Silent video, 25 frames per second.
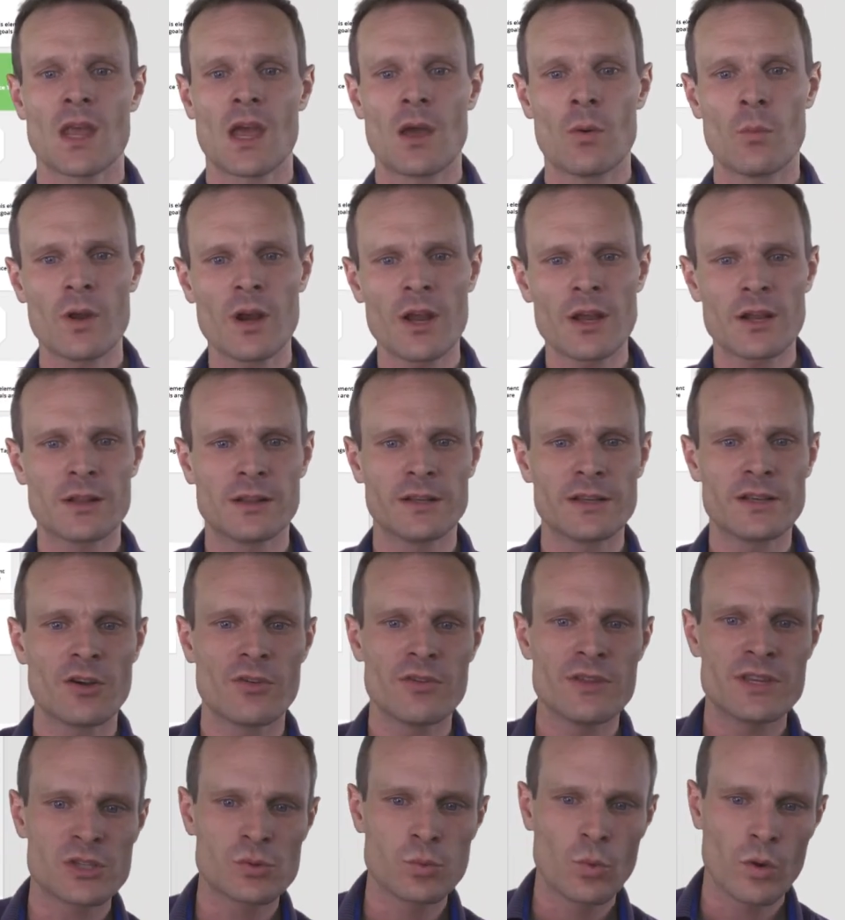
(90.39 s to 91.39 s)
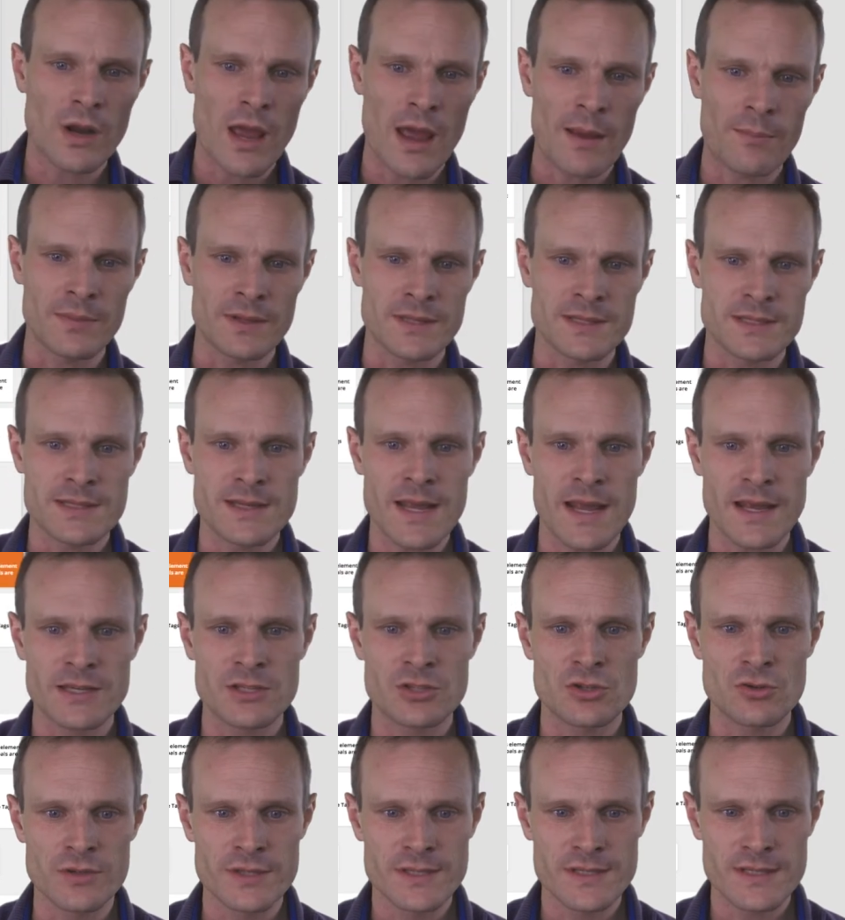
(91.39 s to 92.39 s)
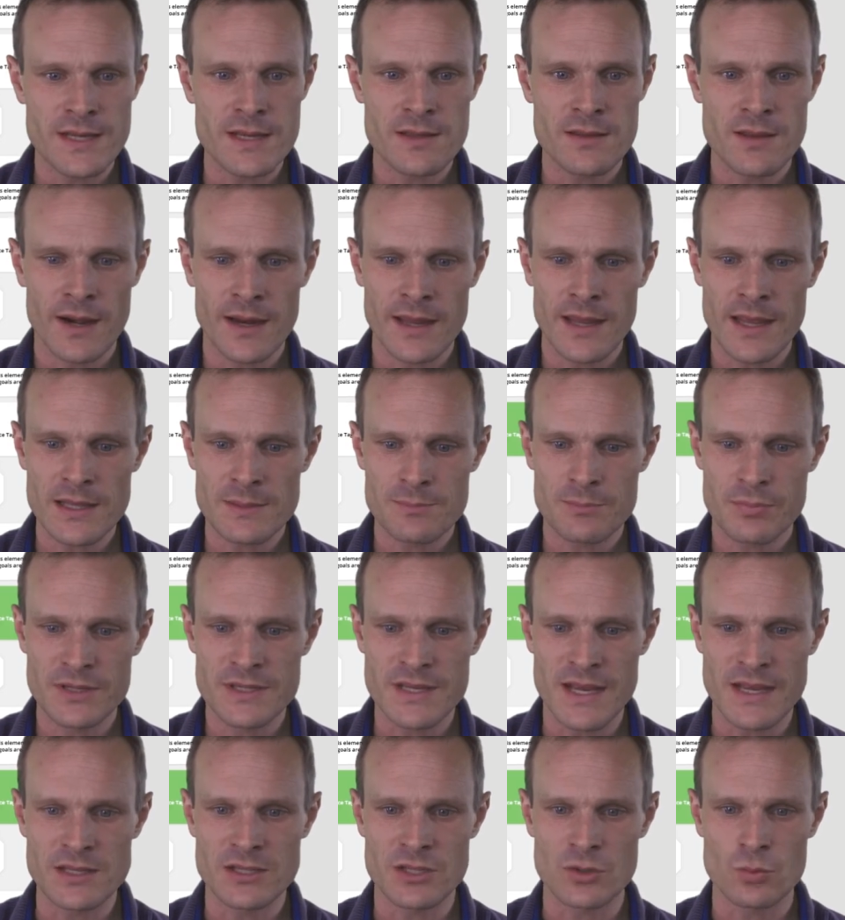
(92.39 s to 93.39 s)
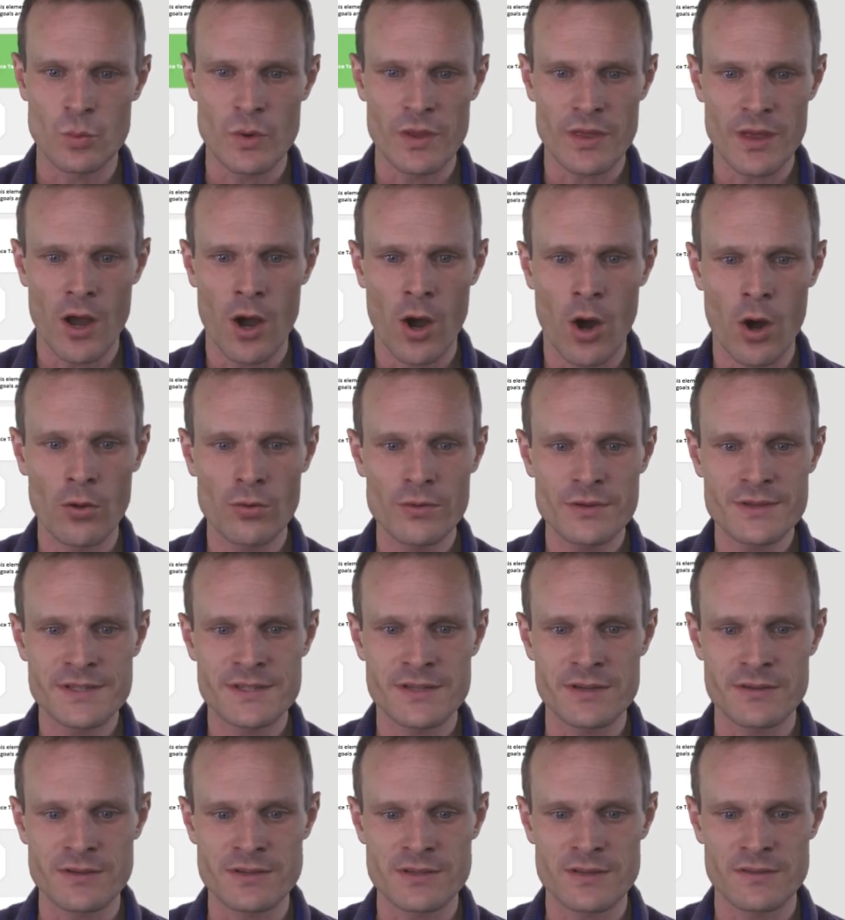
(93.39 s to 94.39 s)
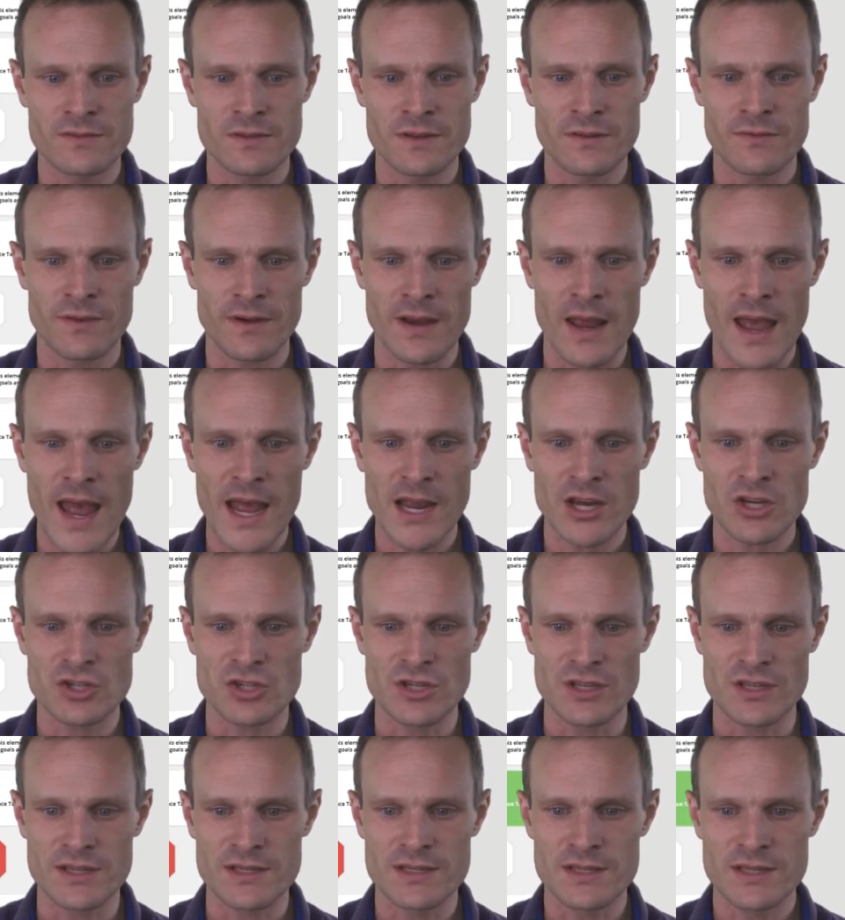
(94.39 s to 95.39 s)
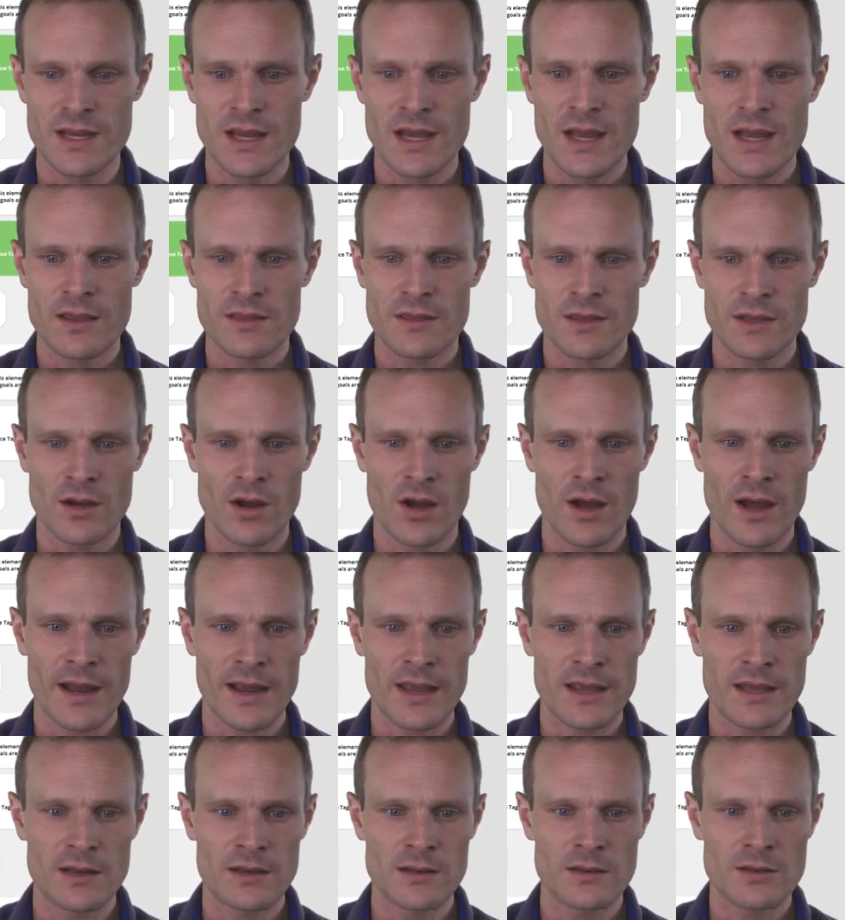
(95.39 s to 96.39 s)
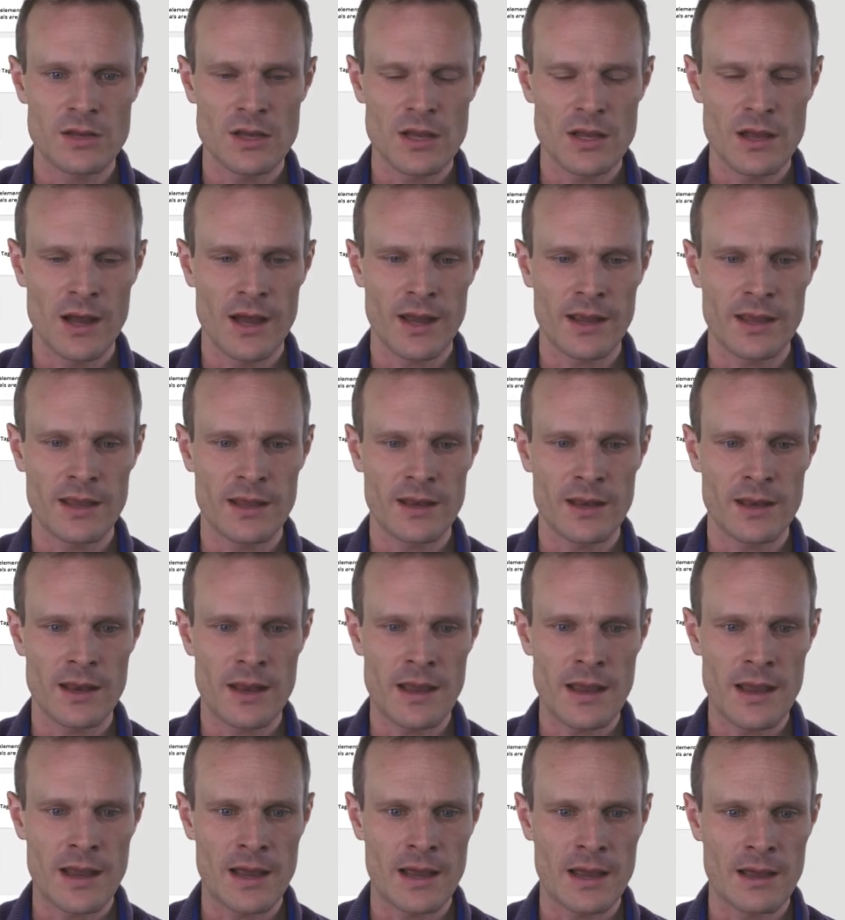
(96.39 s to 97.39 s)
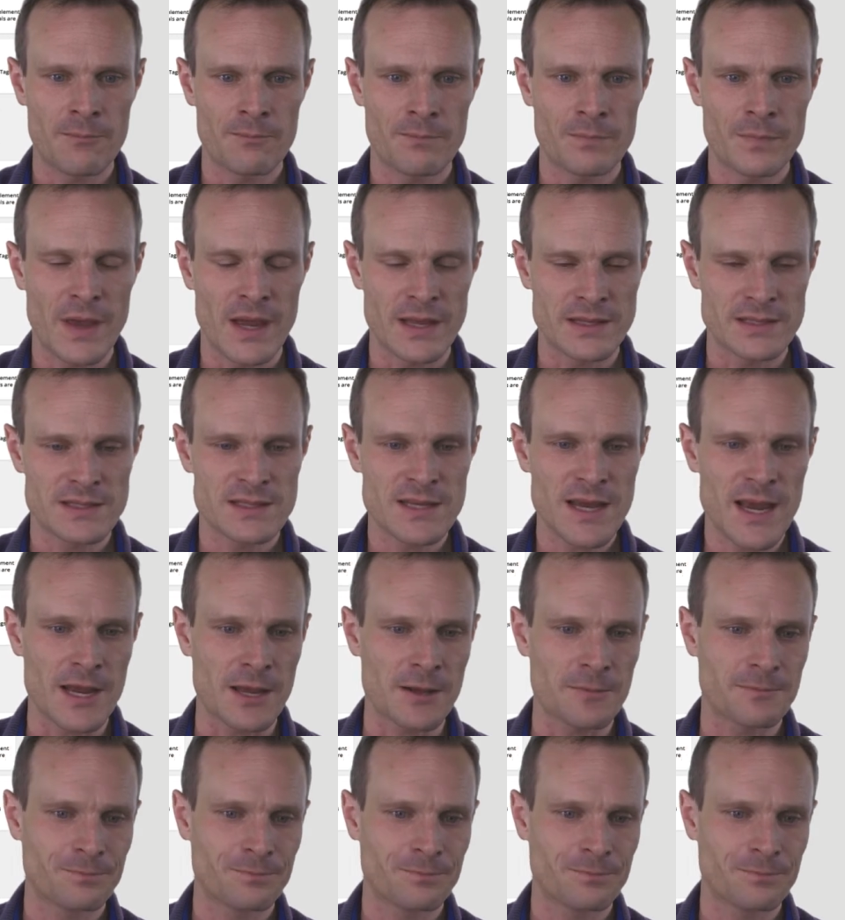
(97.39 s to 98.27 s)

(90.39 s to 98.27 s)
And when I click on this what happens next, you'll see that I get presented with a whole series of different actions that I can undertake.